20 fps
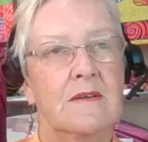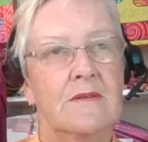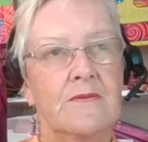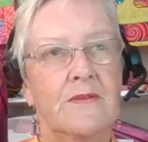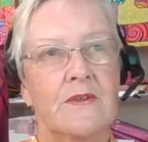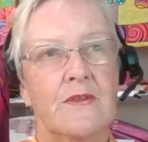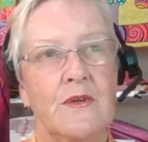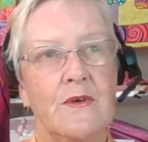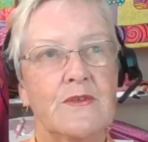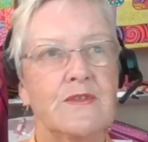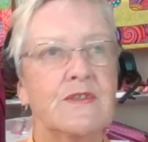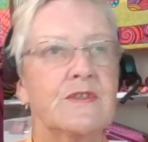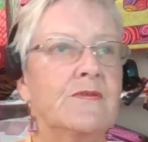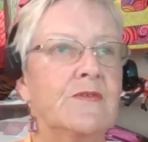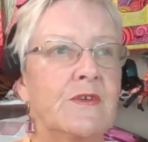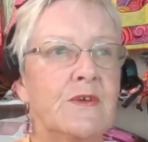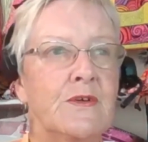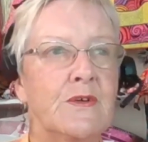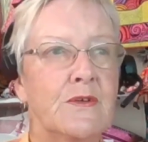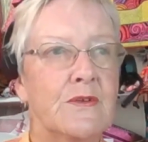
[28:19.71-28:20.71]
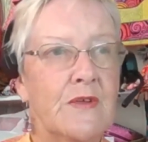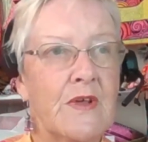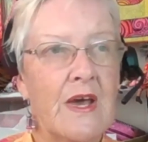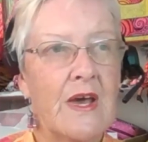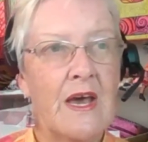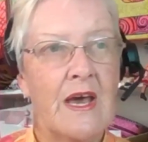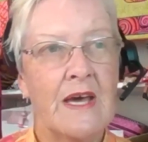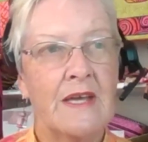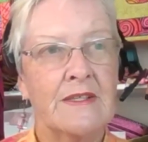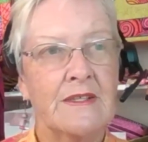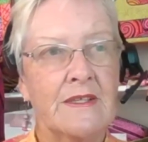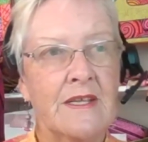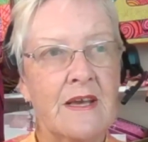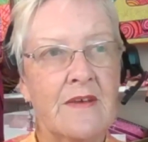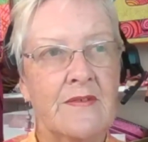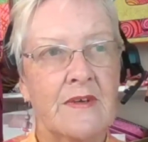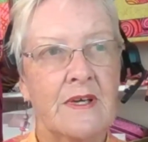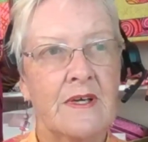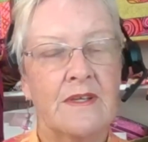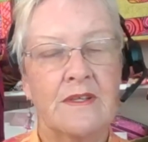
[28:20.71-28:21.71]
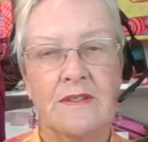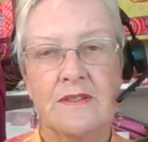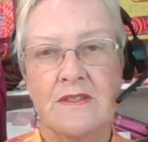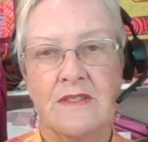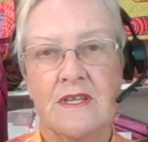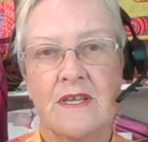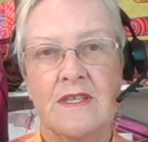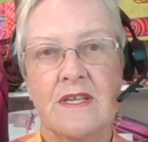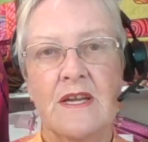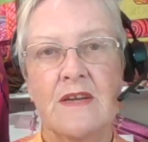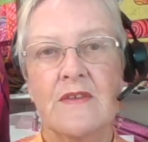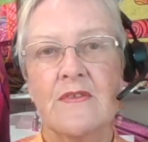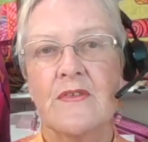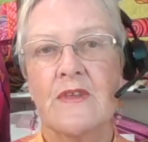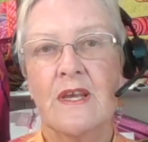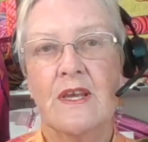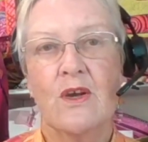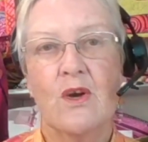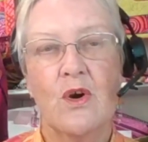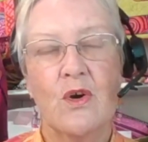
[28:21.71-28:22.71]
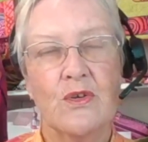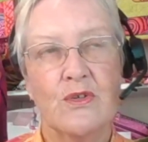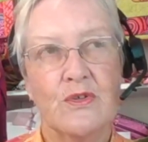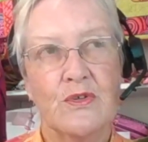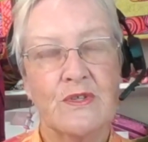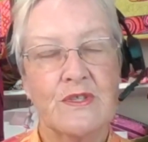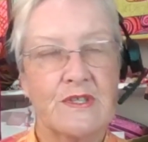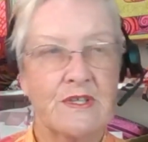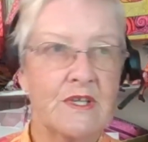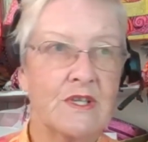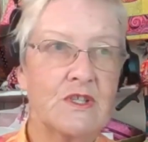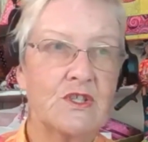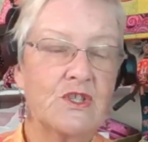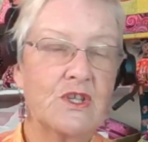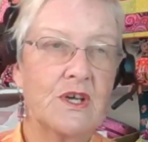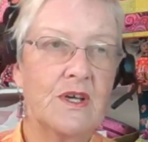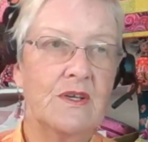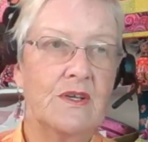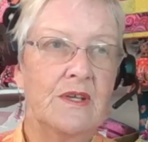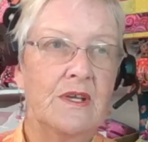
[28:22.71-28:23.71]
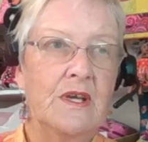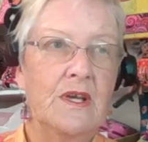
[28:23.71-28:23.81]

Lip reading: for those of you that had never done anything on your Serger.